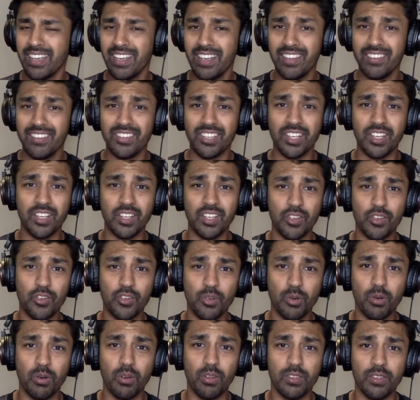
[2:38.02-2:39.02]
The
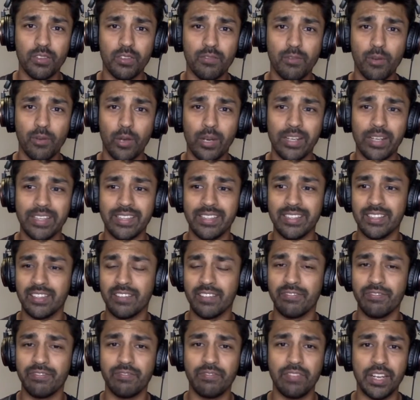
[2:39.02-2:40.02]
control on the volley, the
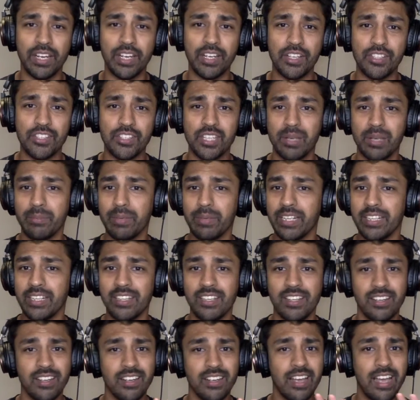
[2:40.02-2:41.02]
finish,
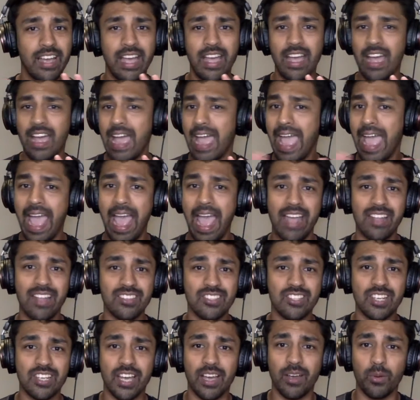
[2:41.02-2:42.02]

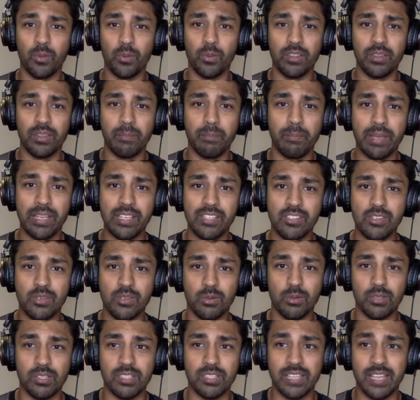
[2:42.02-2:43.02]
hands down one of the best
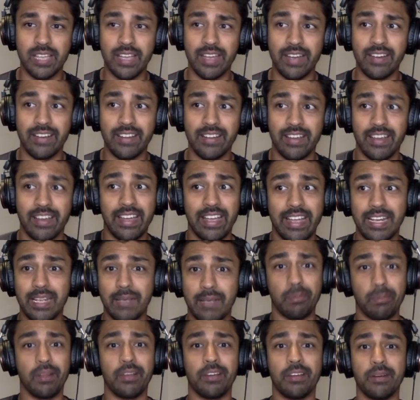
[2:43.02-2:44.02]
goals that
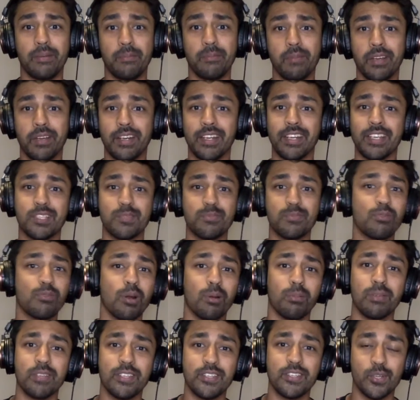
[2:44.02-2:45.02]
any player in Burnley has
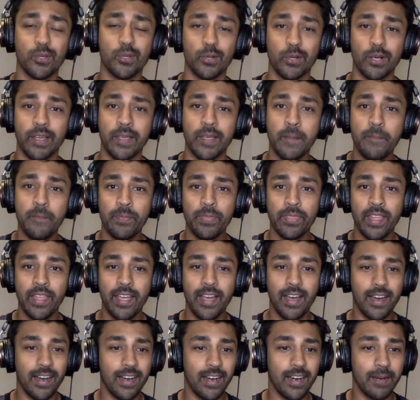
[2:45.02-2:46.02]
probably scored.
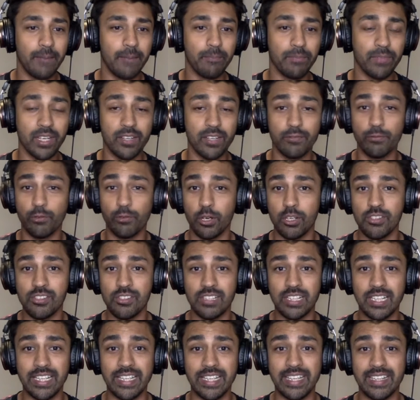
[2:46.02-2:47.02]

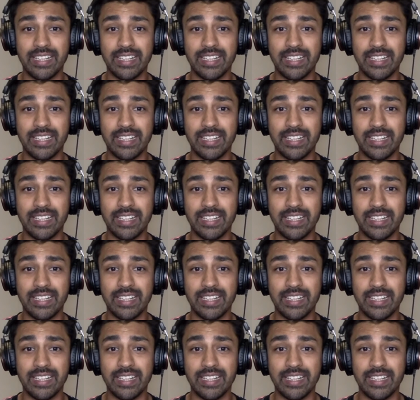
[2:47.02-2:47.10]
Unfortunately, he